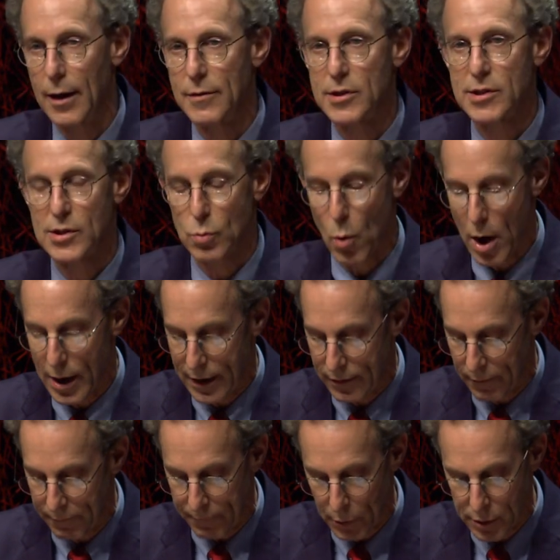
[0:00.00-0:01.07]
This is why on
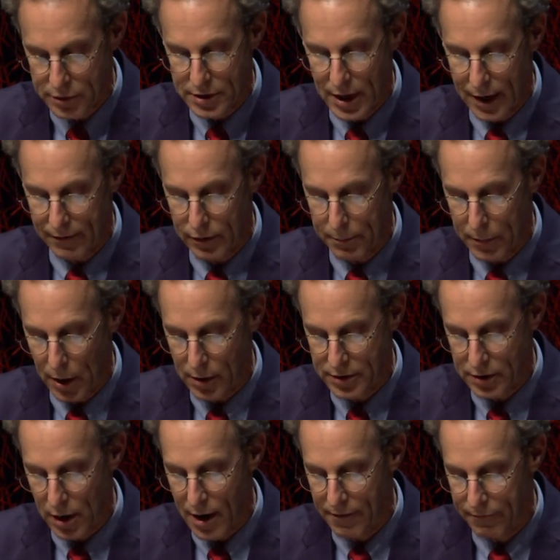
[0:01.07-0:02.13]
the first day of the Paris
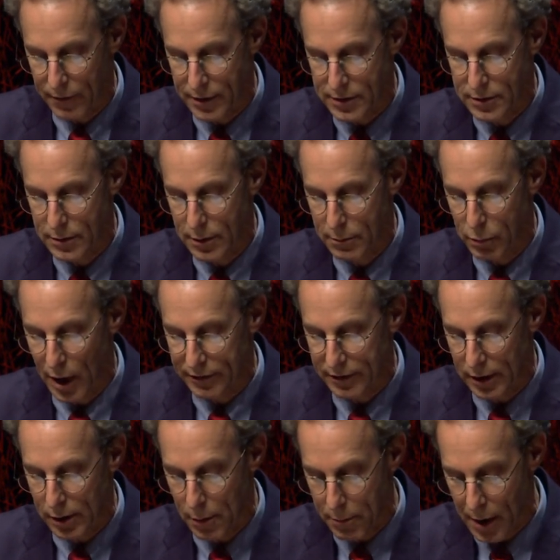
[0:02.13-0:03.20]
conference,
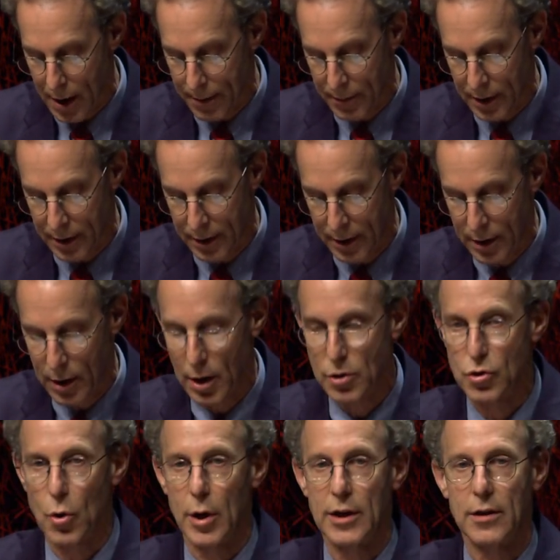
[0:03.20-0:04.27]
President Obama
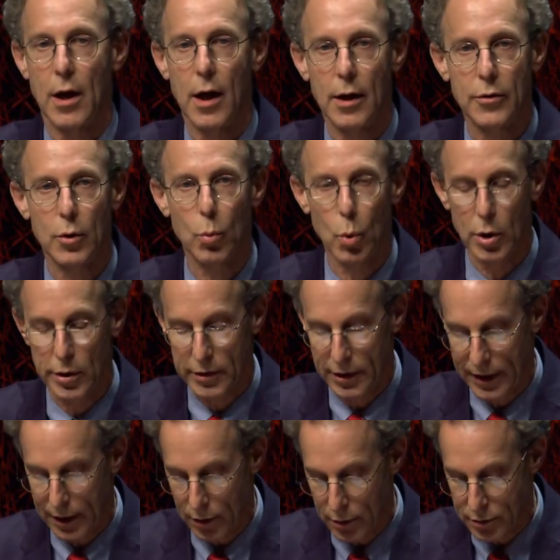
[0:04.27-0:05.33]
joined other world
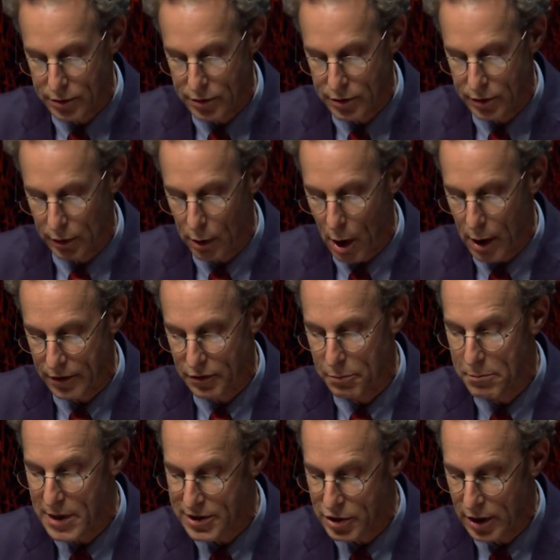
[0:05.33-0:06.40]
leaders to launch
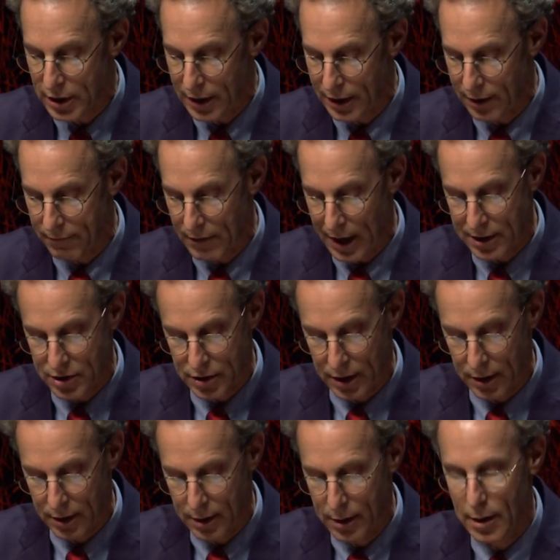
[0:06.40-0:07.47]
Mission
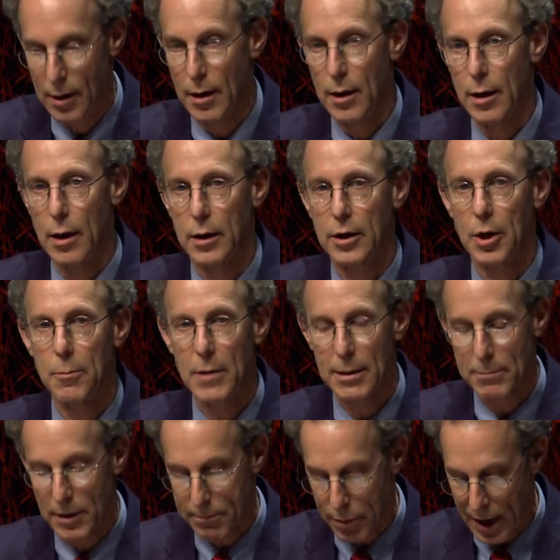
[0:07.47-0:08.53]
Innovation, a
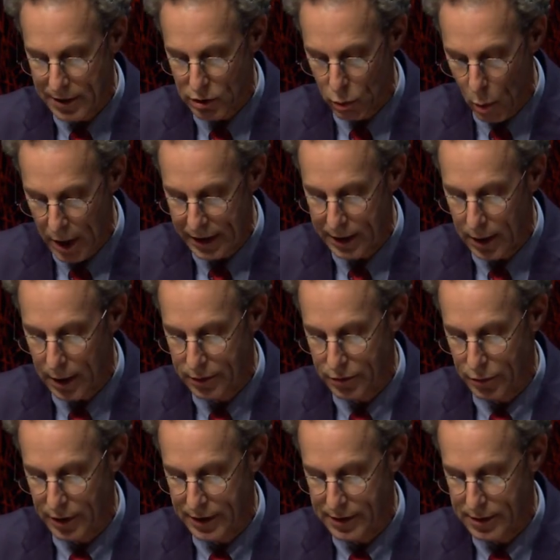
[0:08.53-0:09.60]
commitment by 20
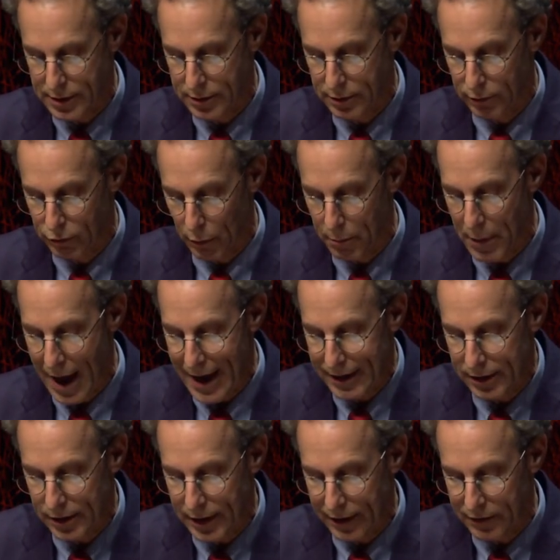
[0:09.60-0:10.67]
countries to
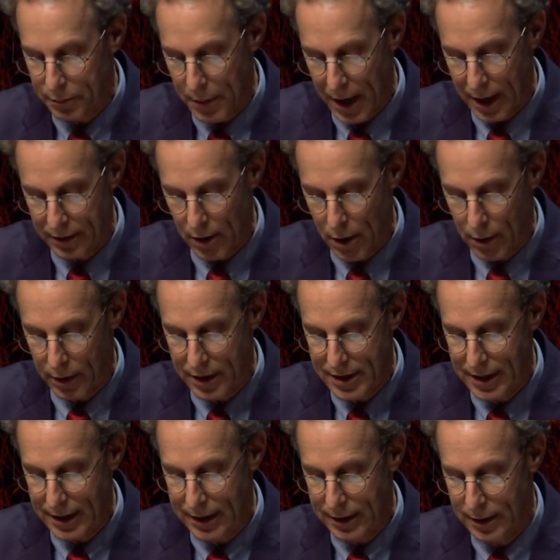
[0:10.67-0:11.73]
dramatically expand
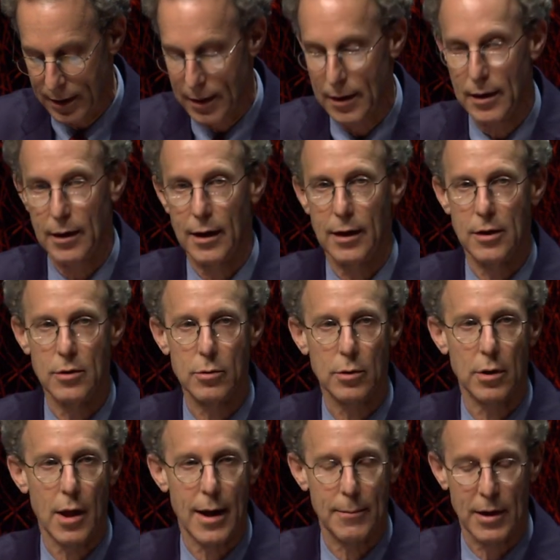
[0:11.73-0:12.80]
R&D in new
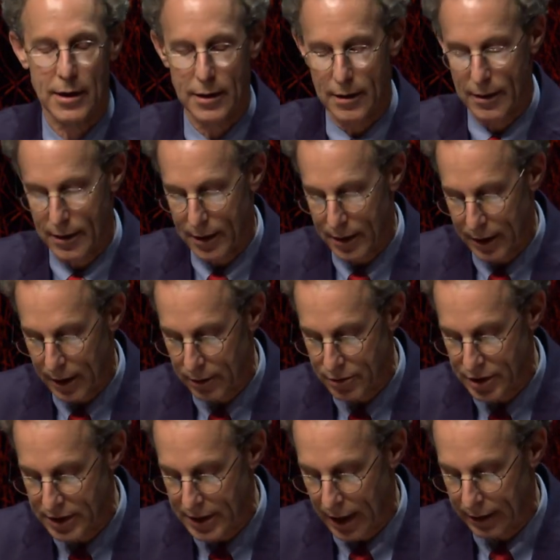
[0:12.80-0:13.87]
climate and
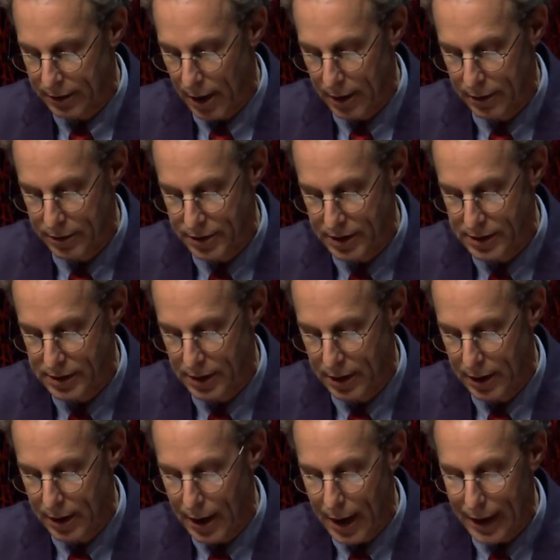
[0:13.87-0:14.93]
energy technologies.
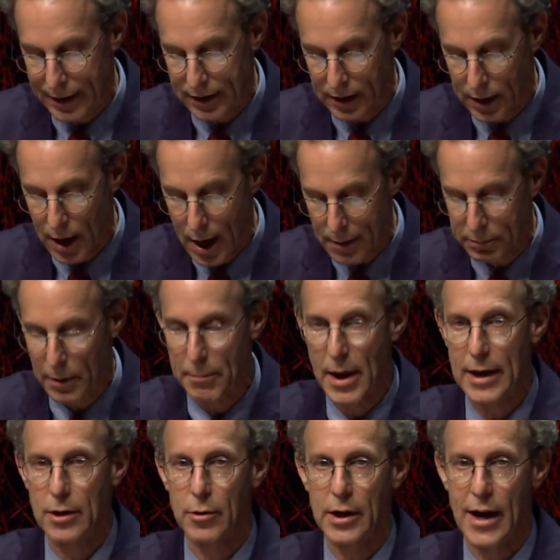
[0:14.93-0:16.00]
And in a
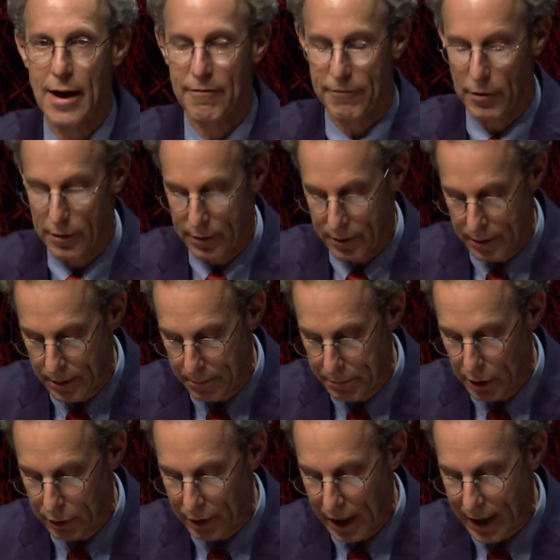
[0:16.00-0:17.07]
complementary effort,
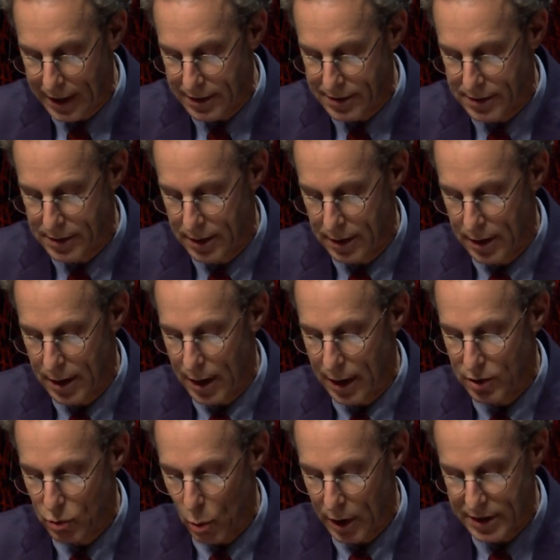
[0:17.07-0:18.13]
Bill Gates and
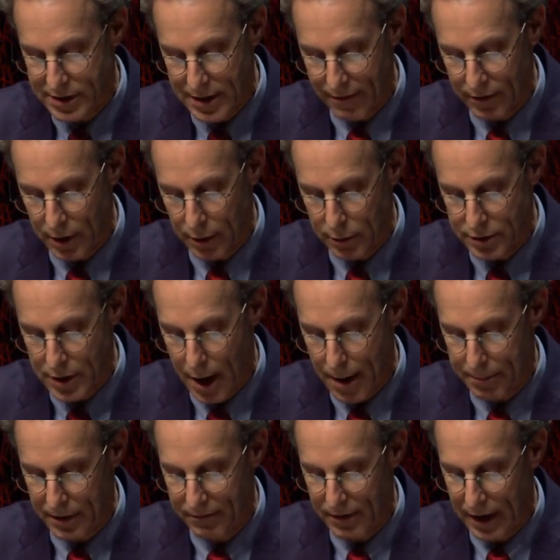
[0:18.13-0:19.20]
27 other
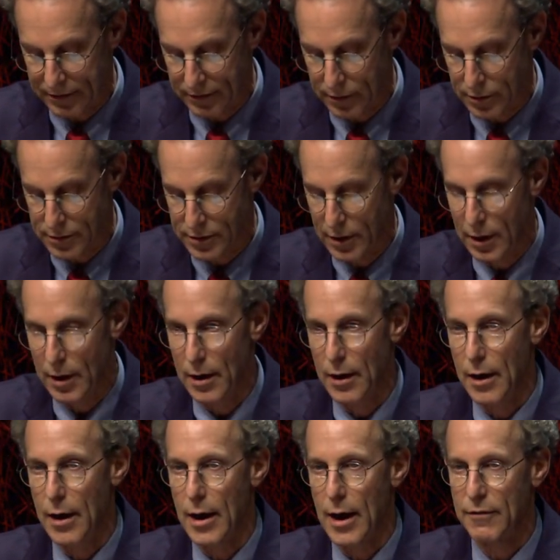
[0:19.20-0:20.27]
top investors
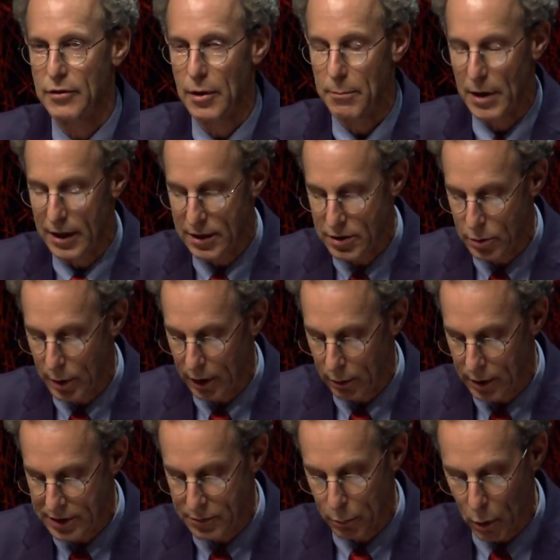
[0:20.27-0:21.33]
have committed to
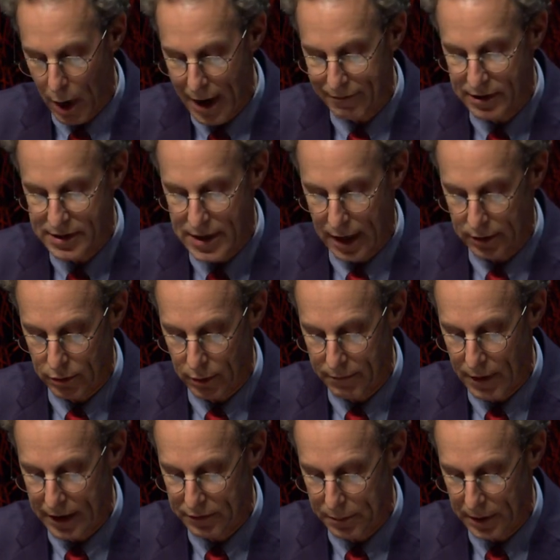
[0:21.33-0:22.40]
increase private sector
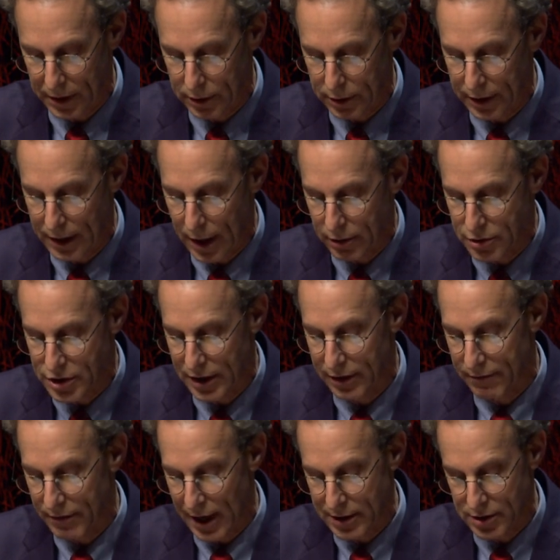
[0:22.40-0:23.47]
investment in clean energy
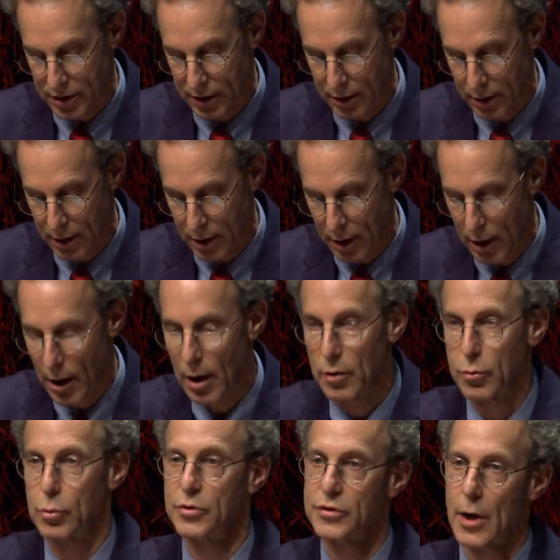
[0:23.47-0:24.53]
innovation
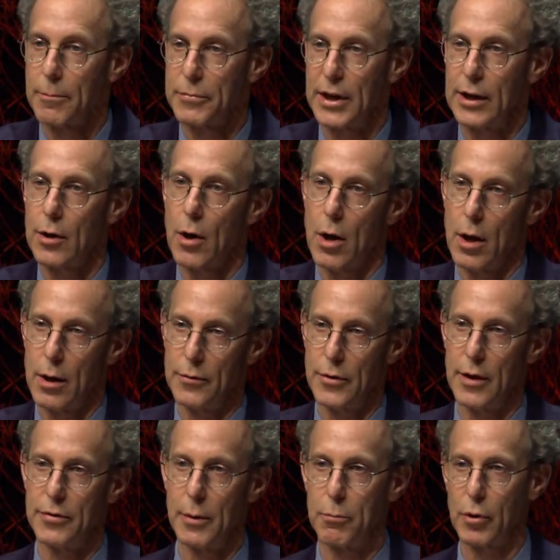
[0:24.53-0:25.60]
through something called
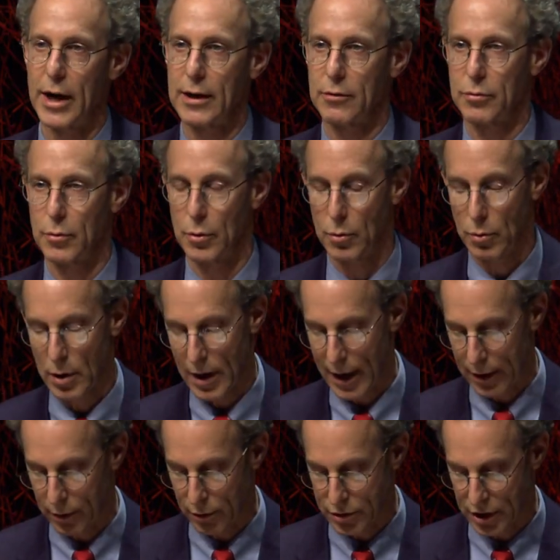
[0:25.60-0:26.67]
the Breakthrough
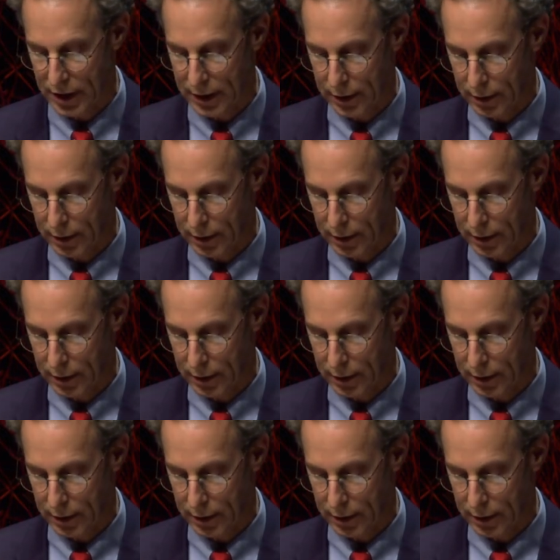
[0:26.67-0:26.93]
Energy